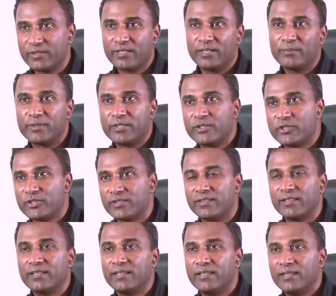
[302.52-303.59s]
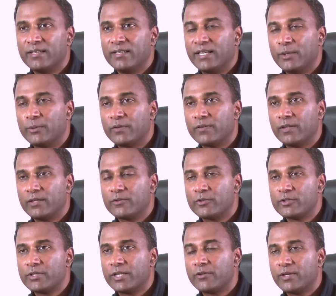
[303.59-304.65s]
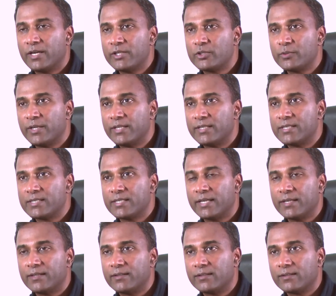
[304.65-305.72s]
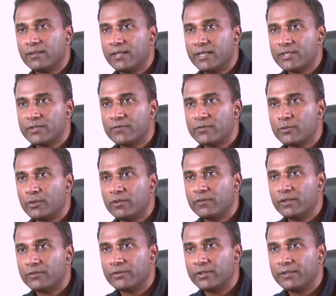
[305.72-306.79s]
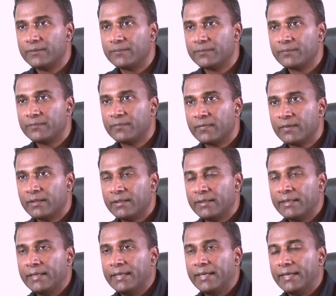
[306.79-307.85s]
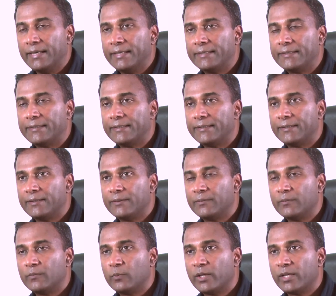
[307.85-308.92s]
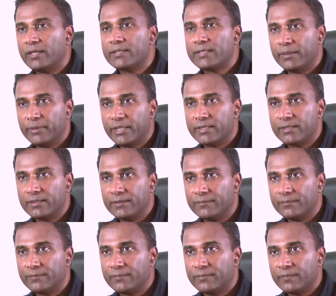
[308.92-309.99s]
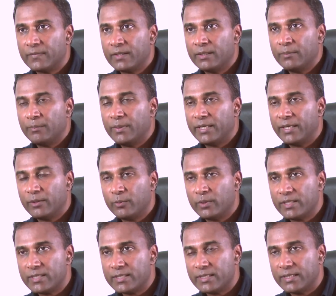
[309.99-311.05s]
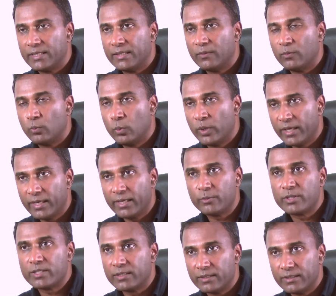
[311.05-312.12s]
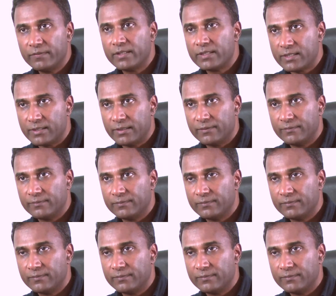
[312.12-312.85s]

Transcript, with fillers: and competition I would have gone through. So I graduated second in a class of 1,200 and uh, went on to MIT. But it was when I was in Livingston,